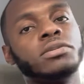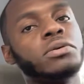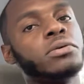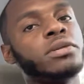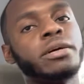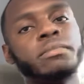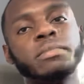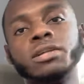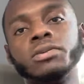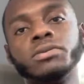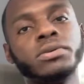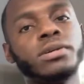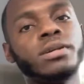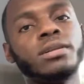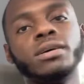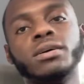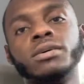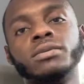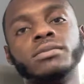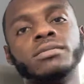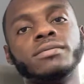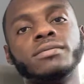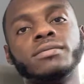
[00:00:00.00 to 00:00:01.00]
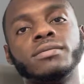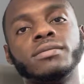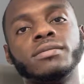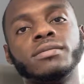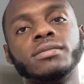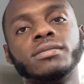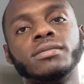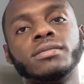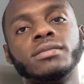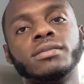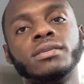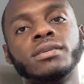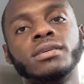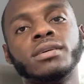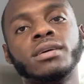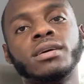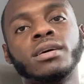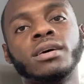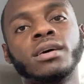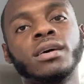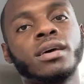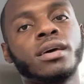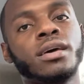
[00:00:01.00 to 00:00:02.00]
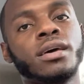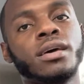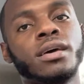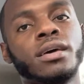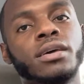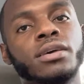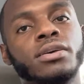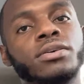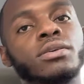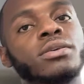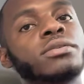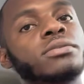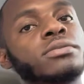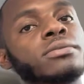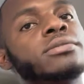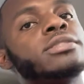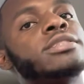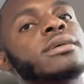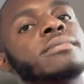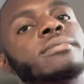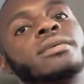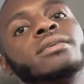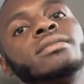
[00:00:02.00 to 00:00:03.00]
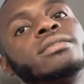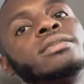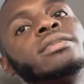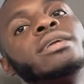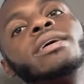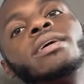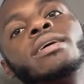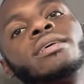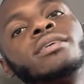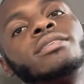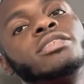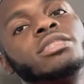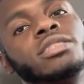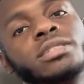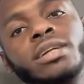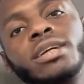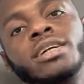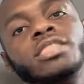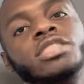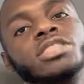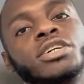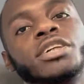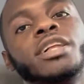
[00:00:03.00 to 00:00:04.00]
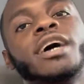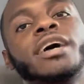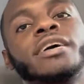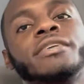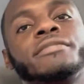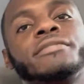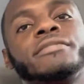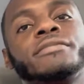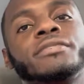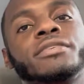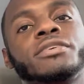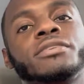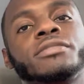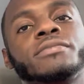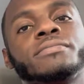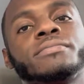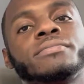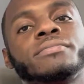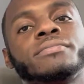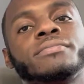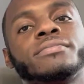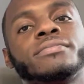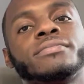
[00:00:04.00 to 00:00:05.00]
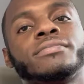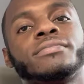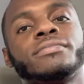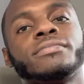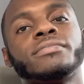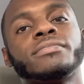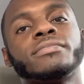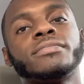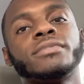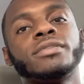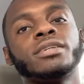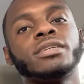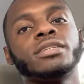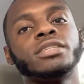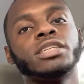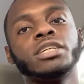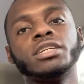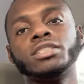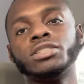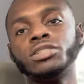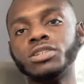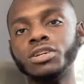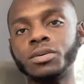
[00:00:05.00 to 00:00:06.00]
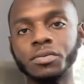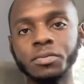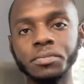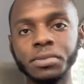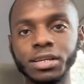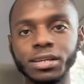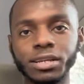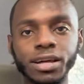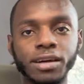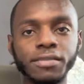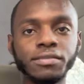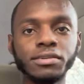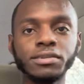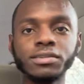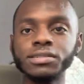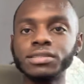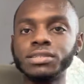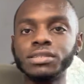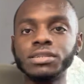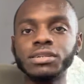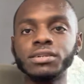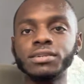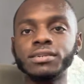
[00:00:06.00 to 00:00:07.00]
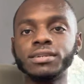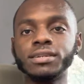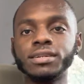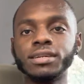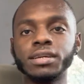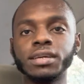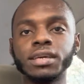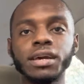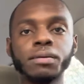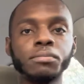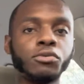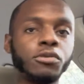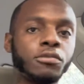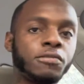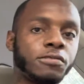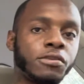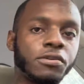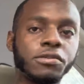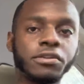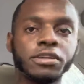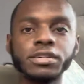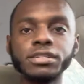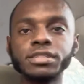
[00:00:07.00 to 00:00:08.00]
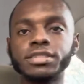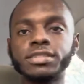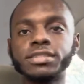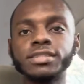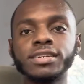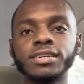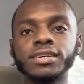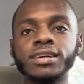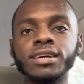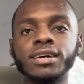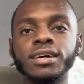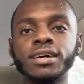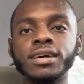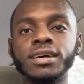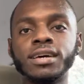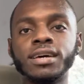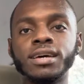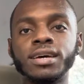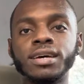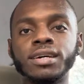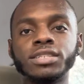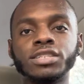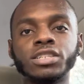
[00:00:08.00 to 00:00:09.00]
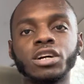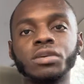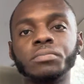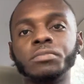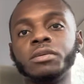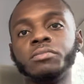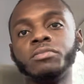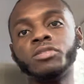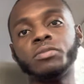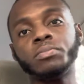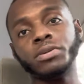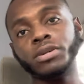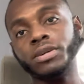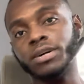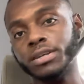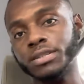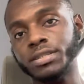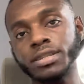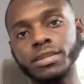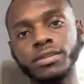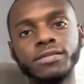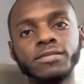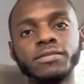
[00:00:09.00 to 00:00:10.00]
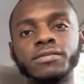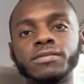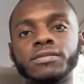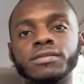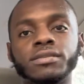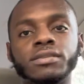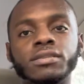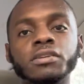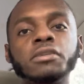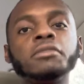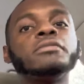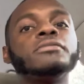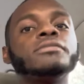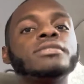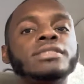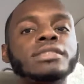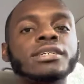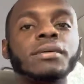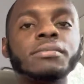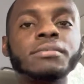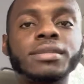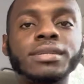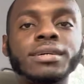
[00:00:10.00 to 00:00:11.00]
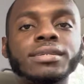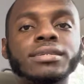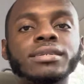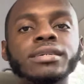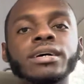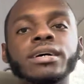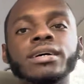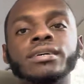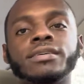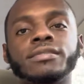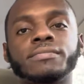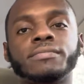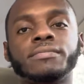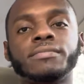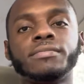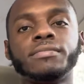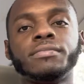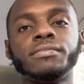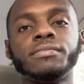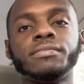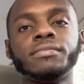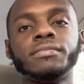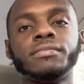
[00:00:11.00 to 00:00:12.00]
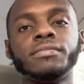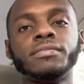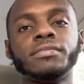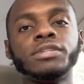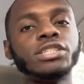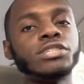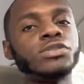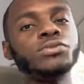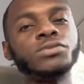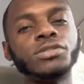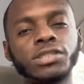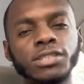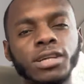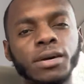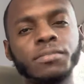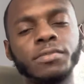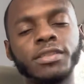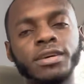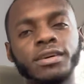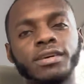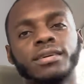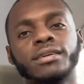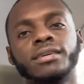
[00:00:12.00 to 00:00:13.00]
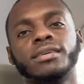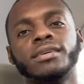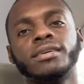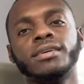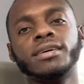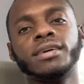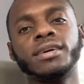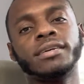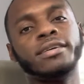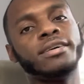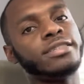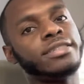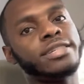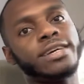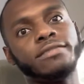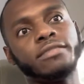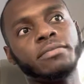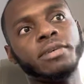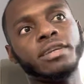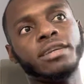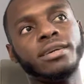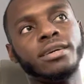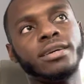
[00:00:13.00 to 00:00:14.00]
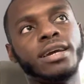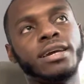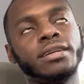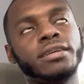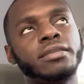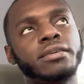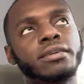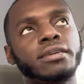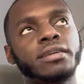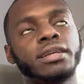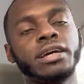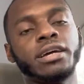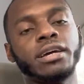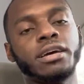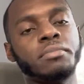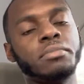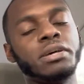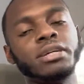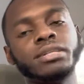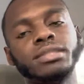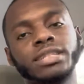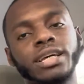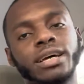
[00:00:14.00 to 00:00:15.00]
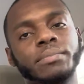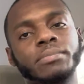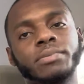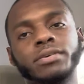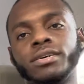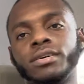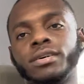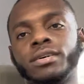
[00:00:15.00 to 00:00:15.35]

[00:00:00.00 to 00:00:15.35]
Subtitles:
Don't let me do it alone. You could do something today to change your life, you know? Change your dopamine levels, you know? Get more focused. Start being more productive. You could do something today. Just do something. It doesn't have to be anything like a big step.